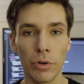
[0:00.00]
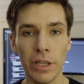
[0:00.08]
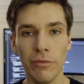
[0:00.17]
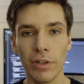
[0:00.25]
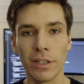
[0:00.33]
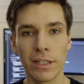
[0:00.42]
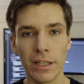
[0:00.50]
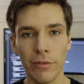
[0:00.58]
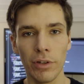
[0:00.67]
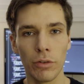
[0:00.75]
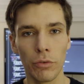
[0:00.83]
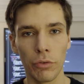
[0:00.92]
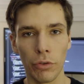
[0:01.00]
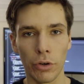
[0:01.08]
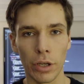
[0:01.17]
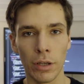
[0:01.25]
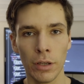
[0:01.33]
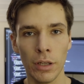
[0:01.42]
or even 7 to
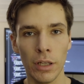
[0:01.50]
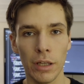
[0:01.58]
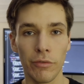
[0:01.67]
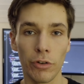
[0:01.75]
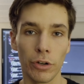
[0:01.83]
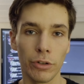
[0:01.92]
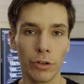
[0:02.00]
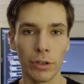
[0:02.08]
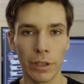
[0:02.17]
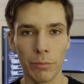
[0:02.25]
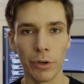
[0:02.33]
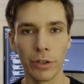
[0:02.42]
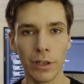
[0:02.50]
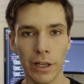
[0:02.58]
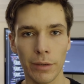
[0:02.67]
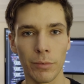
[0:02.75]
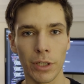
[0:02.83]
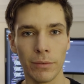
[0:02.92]
3 if you're an early bird
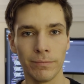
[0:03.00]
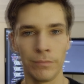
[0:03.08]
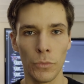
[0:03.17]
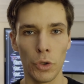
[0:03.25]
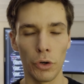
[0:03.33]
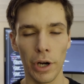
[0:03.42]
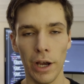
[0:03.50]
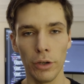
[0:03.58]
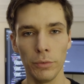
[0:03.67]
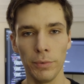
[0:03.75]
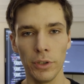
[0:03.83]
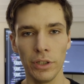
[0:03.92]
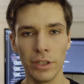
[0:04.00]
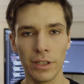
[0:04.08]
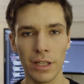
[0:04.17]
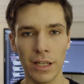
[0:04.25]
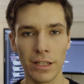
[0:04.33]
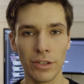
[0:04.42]
like me. Your output
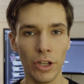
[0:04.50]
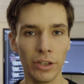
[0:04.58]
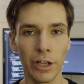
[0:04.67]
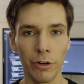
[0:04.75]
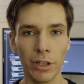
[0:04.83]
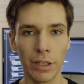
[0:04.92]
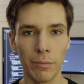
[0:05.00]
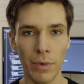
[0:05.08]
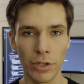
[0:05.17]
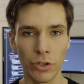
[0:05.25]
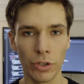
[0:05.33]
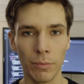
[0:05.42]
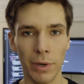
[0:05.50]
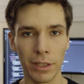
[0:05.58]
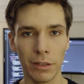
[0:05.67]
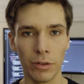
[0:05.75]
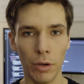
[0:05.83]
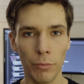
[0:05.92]
is not directly measured by
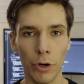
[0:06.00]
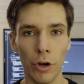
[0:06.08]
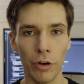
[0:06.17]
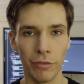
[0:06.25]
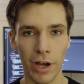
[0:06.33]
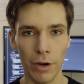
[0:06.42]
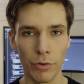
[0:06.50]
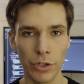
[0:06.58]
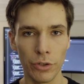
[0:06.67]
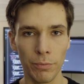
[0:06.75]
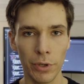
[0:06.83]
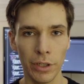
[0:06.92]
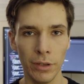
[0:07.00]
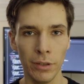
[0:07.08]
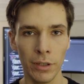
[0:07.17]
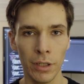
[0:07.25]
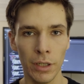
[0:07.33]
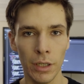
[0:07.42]
the number of hours you put in,
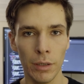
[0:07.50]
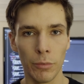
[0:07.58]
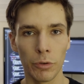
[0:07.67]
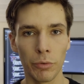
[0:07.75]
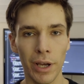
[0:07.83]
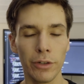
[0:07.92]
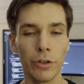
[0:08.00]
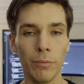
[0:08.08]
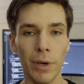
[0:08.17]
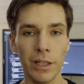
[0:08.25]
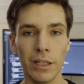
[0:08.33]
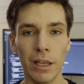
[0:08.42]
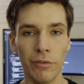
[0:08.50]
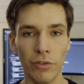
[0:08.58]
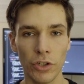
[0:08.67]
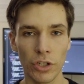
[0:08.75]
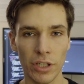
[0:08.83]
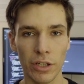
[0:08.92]
but rather by the
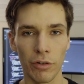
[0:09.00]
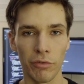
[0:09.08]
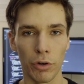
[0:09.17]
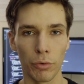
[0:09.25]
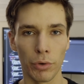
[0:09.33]
efficiency of your